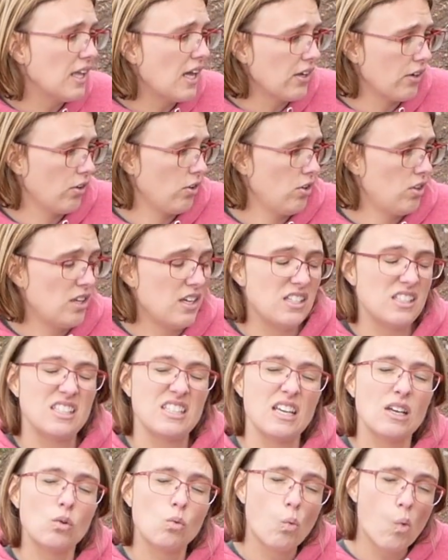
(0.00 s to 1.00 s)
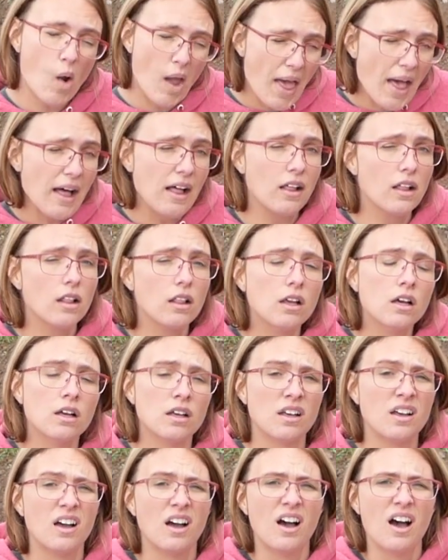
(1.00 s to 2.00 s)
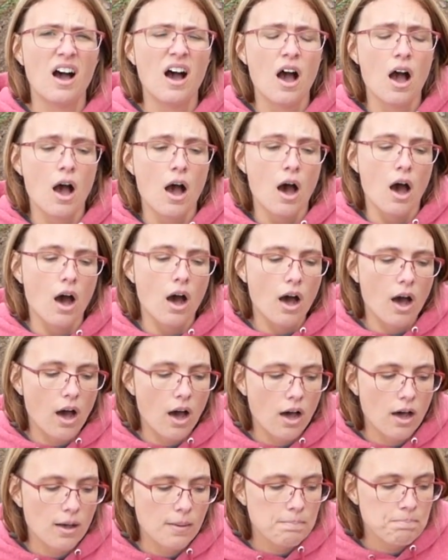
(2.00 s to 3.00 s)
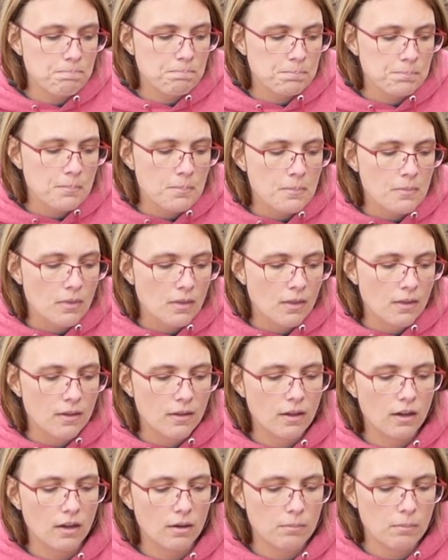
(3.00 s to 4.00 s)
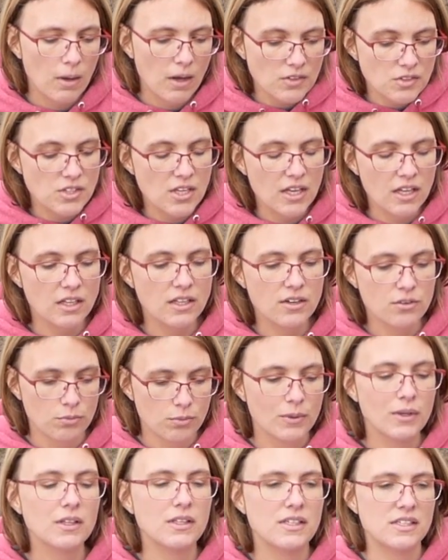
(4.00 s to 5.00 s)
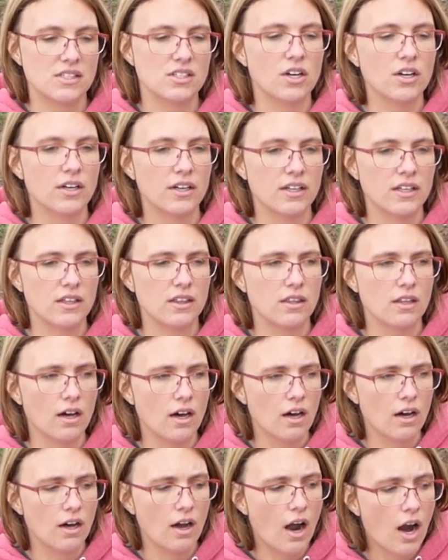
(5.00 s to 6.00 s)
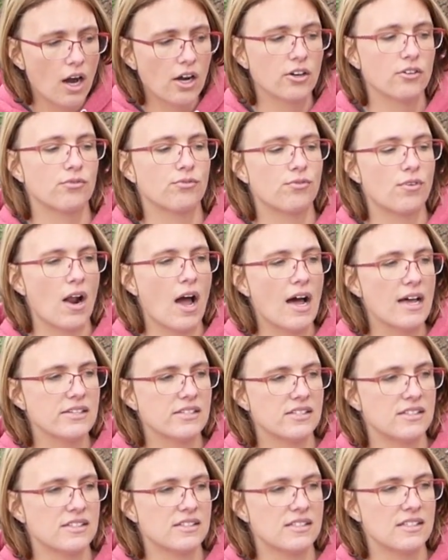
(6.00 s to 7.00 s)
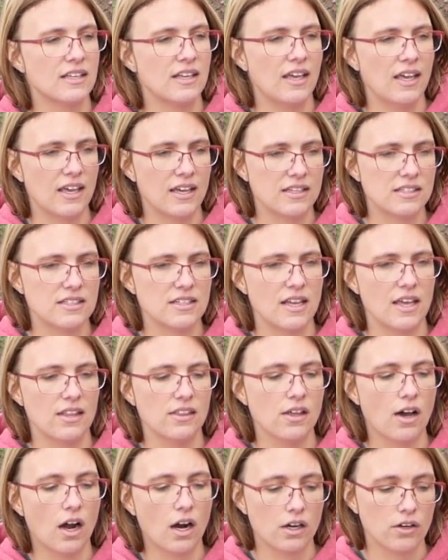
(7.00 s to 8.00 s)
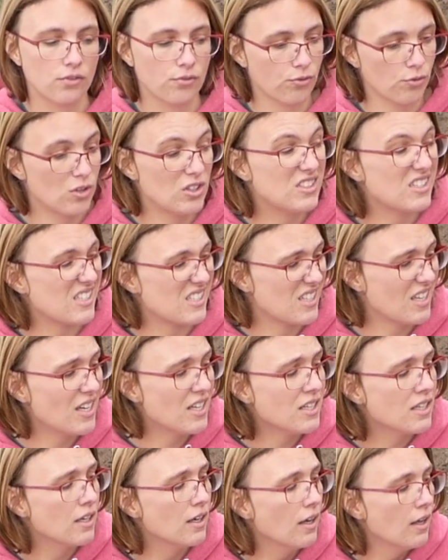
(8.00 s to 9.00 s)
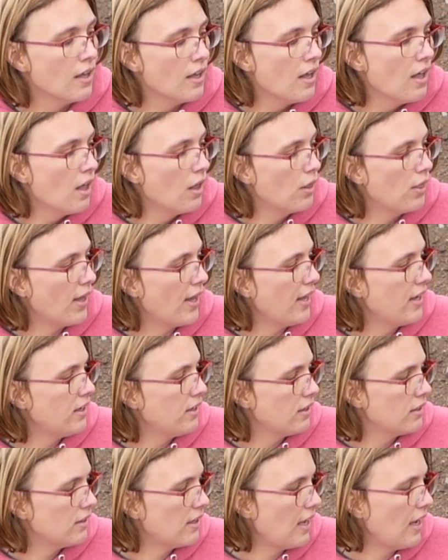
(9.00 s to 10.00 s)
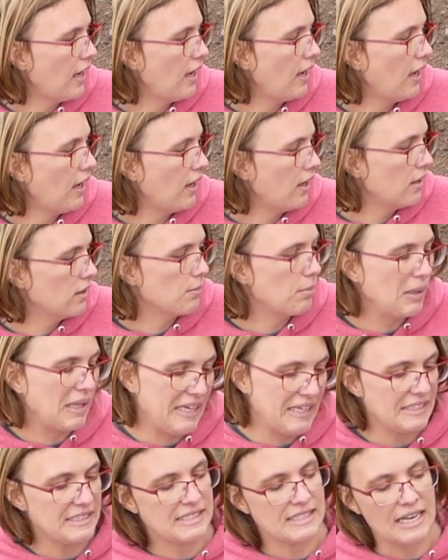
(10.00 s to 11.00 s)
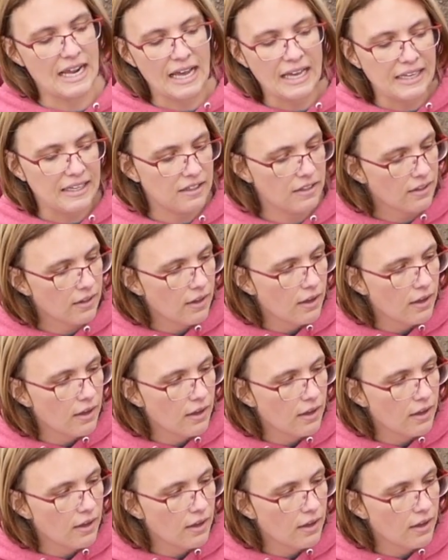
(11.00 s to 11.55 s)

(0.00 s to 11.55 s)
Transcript: longer. They did well um, until it really started. The hard frosts hit and the hard freezes hit. Then they the plants died.